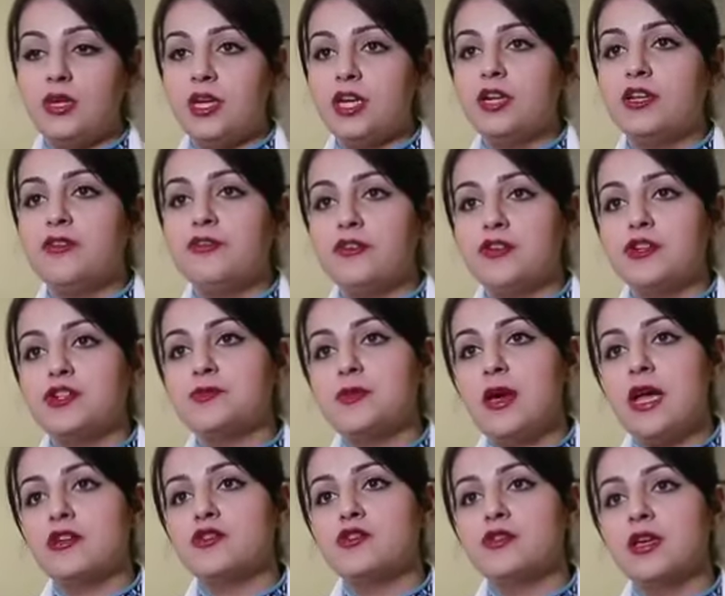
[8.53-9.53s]
we are the
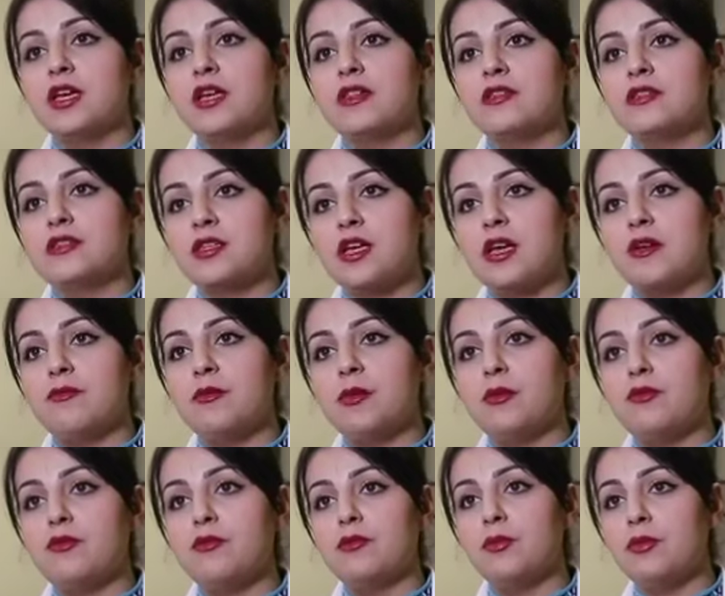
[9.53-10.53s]
first batch to get this
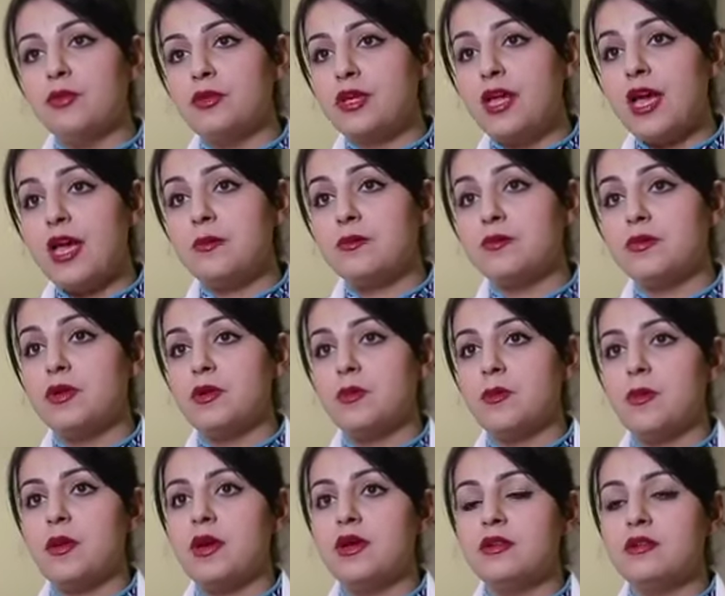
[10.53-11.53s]
type of bootcamp,
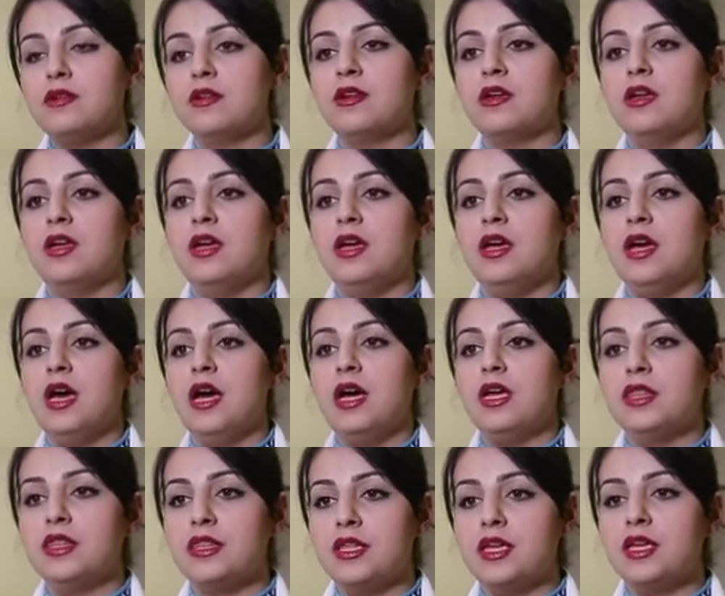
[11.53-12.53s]
but
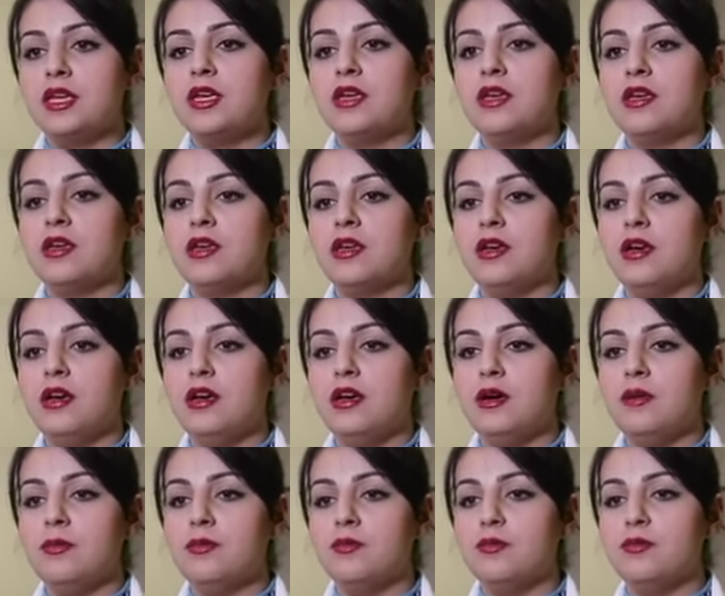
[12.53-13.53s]
I think
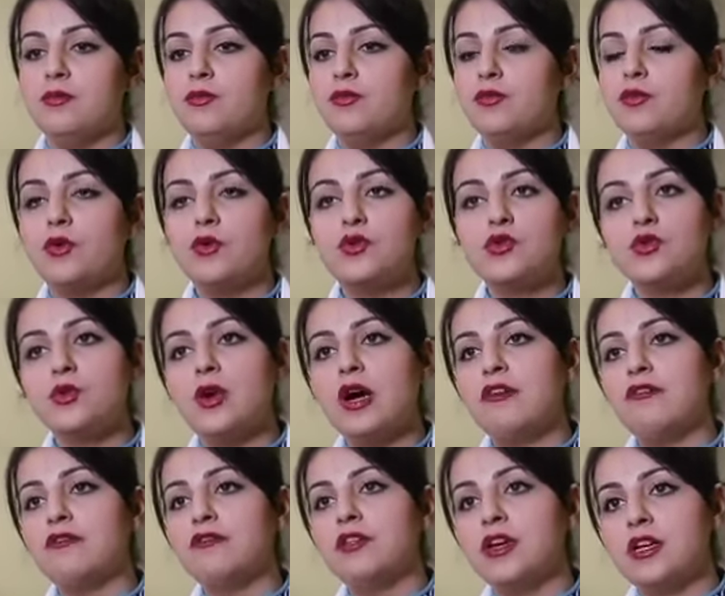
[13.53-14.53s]
those
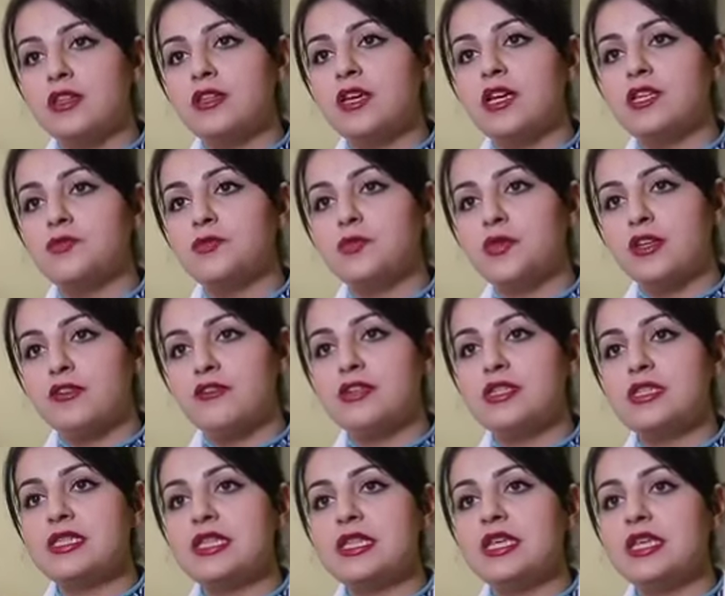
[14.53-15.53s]
who have done that
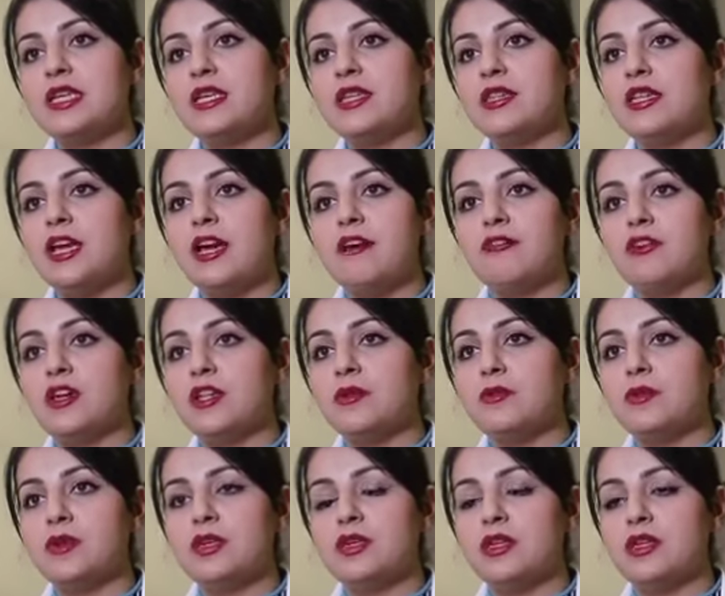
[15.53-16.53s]
previously, they have not